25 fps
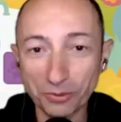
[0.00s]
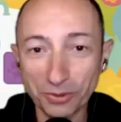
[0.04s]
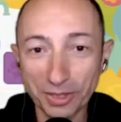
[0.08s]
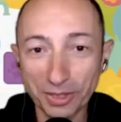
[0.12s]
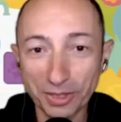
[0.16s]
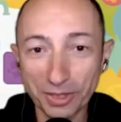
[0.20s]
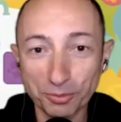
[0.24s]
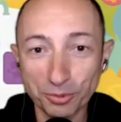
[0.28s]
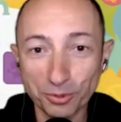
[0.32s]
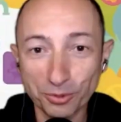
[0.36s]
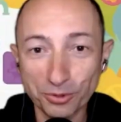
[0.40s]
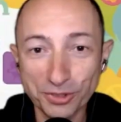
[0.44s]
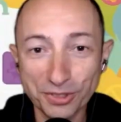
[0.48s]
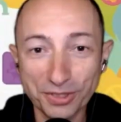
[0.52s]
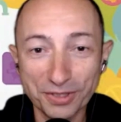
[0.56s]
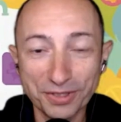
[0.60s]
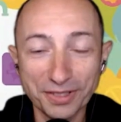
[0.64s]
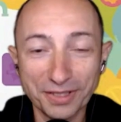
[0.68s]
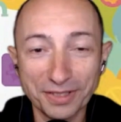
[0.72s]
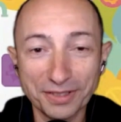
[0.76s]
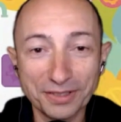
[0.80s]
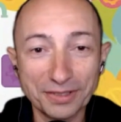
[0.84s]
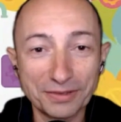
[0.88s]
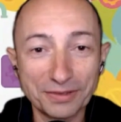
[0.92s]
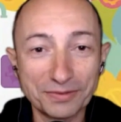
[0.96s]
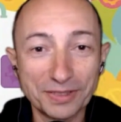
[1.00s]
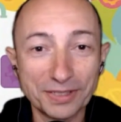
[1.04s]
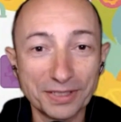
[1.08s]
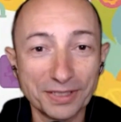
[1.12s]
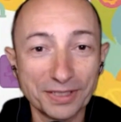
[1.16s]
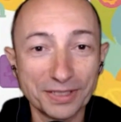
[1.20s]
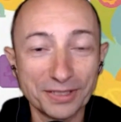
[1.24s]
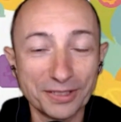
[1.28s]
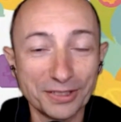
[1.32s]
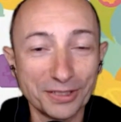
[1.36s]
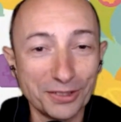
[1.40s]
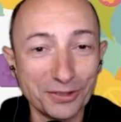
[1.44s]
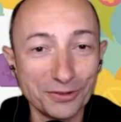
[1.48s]
we are approaching the end of
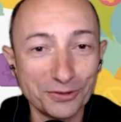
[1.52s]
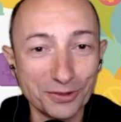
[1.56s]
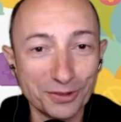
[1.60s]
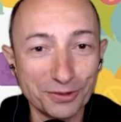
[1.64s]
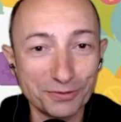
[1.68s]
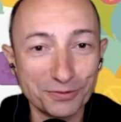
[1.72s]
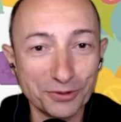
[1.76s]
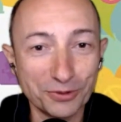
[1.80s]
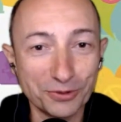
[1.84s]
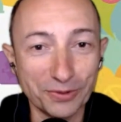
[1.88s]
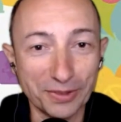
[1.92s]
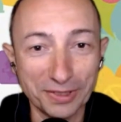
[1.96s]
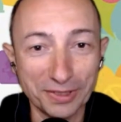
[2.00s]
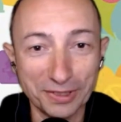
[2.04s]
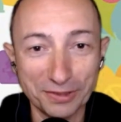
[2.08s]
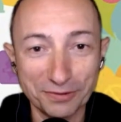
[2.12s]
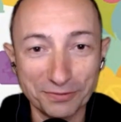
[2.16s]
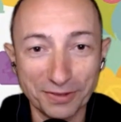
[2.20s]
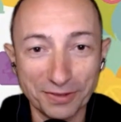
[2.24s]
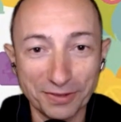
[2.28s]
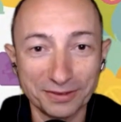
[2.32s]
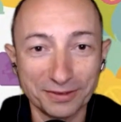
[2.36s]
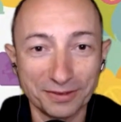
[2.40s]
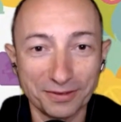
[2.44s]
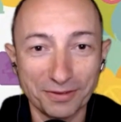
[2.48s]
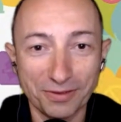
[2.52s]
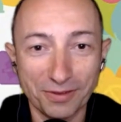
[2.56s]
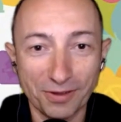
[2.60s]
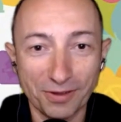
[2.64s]
the, the interview. Any final